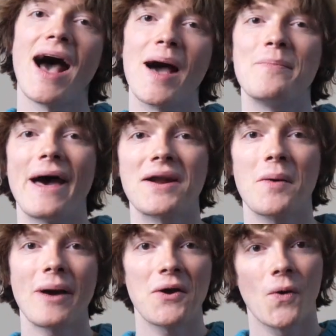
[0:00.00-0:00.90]
I bet
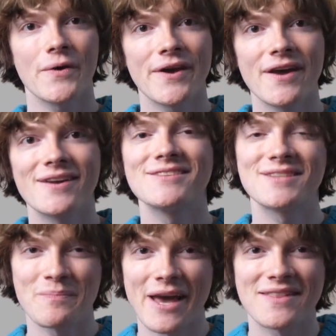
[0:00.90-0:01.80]
on my orchid
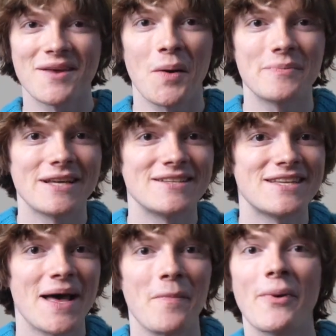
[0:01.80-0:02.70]
to make the opening
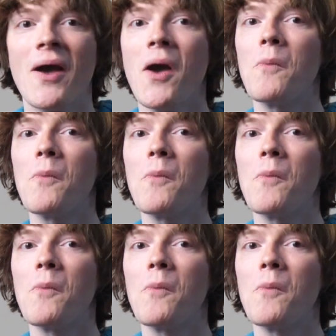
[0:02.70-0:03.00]
tip.